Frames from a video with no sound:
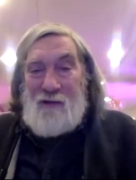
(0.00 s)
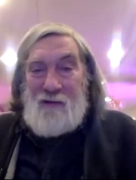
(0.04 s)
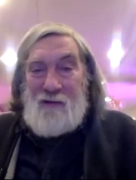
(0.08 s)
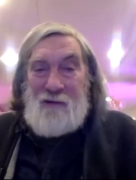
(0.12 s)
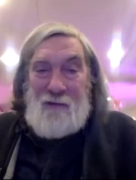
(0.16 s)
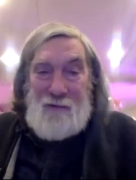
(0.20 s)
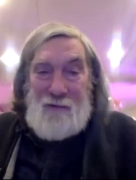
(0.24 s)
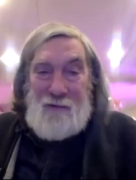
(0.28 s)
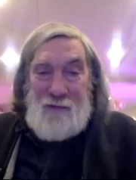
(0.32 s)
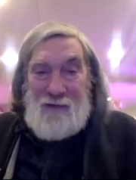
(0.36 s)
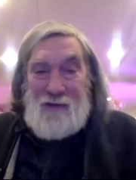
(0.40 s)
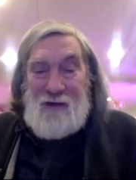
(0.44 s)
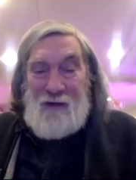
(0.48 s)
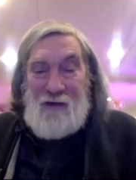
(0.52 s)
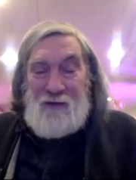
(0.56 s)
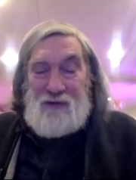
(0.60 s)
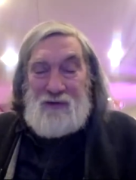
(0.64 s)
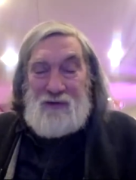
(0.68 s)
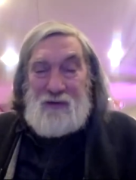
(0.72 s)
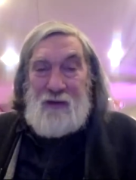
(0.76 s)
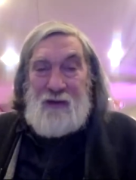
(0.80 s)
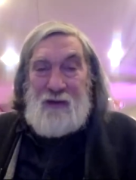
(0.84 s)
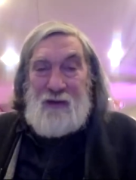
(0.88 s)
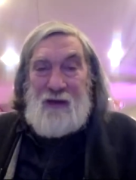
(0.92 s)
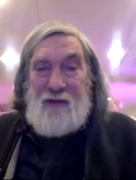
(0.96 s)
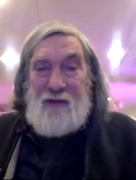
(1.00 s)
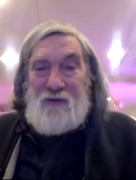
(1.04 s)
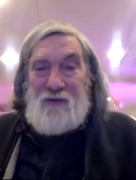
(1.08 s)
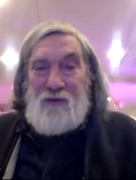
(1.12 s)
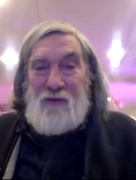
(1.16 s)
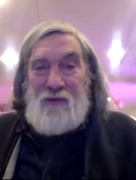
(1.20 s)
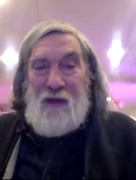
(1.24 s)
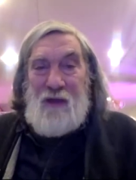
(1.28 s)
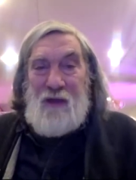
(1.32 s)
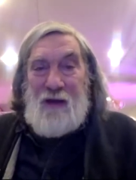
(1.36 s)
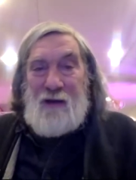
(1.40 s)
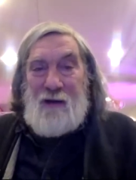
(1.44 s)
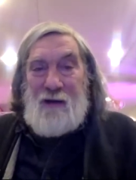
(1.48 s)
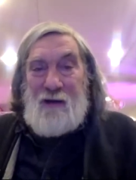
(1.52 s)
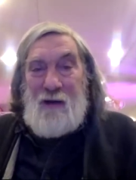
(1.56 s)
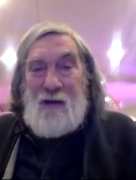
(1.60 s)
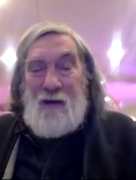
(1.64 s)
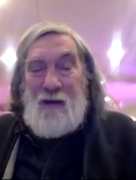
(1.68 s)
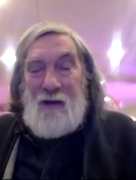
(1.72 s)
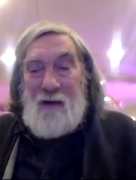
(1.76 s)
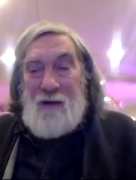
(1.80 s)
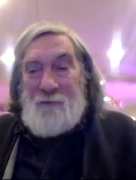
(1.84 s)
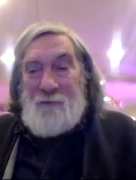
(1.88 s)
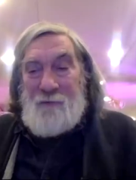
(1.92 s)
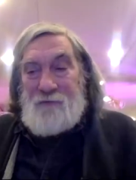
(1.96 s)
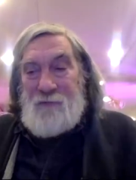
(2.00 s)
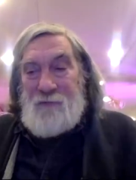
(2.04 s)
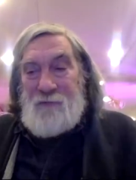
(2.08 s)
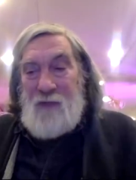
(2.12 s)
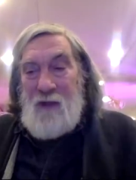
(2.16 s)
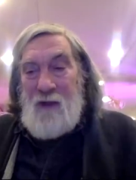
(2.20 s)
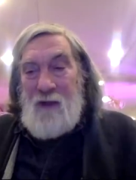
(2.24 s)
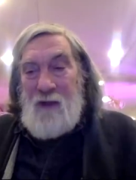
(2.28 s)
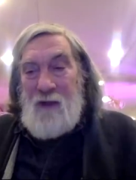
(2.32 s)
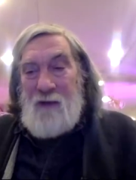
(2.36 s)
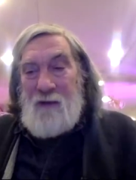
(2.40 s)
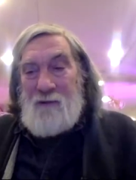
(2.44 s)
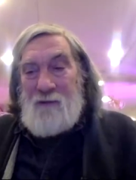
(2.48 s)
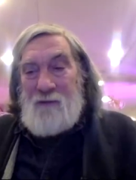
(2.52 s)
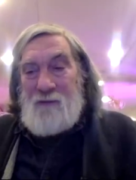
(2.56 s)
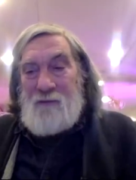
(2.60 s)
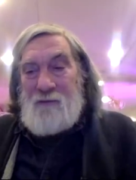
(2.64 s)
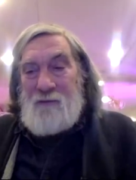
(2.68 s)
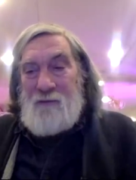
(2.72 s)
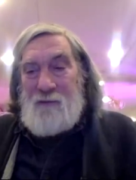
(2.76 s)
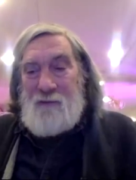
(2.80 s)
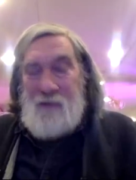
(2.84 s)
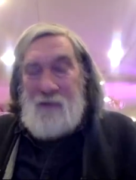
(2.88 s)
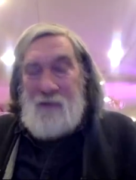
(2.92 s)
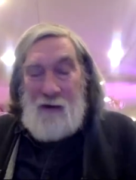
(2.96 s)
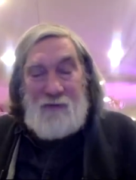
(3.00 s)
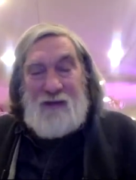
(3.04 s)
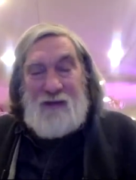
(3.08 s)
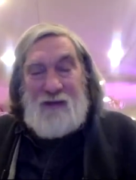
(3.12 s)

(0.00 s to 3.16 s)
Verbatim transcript: We've got to, you know, treat everything, um, uh,